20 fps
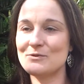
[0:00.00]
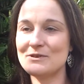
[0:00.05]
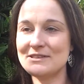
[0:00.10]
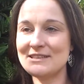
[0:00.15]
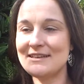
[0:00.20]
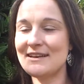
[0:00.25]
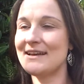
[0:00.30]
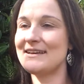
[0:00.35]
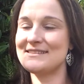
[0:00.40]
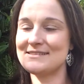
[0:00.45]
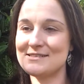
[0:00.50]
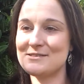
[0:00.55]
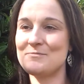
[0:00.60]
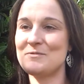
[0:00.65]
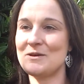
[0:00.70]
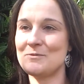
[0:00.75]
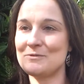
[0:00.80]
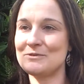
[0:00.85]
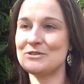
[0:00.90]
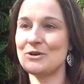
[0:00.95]
really nice to
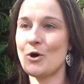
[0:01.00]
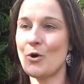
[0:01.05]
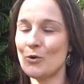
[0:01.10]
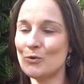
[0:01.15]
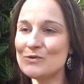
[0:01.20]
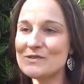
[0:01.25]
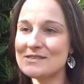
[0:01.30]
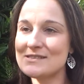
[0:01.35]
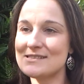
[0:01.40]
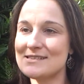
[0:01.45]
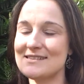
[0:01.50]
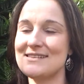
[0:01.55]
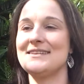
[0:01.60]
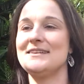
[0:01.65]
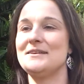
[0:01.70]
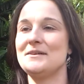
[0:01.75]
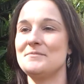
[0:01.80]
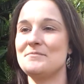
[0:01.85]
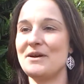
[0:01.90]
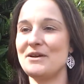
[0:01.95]
be able to
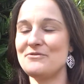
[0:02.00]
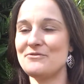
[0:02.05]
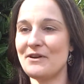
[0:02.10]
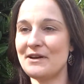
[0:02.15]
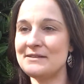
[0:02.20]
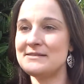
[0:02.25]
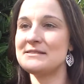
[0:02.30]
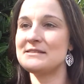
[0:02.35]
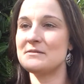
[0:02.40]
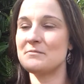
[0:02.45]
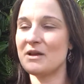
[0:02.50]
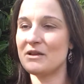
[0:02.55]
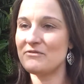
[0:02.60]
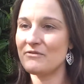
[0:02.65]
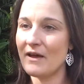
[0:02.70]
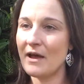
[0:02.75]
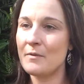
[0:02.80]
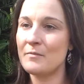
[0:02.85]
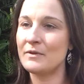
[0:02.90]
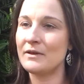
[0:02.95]
host my friends and my
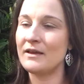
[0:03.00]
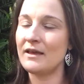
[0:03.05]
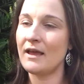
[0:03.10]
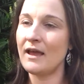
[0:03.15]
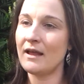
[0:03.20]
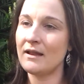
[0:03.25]
family